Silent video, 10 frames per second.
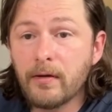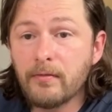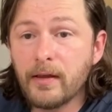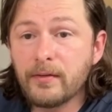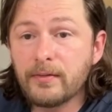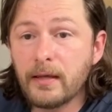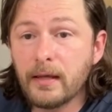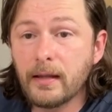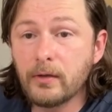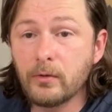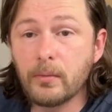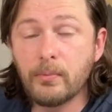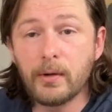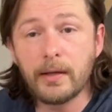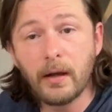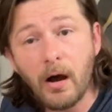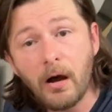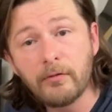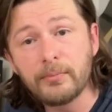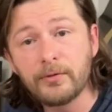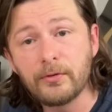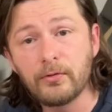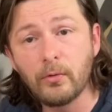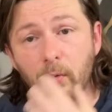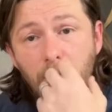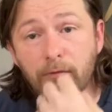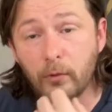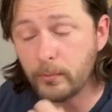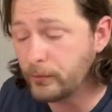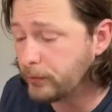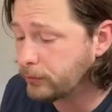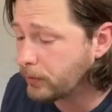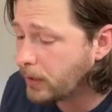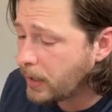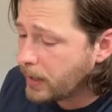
vents here that you can put in a half position or full position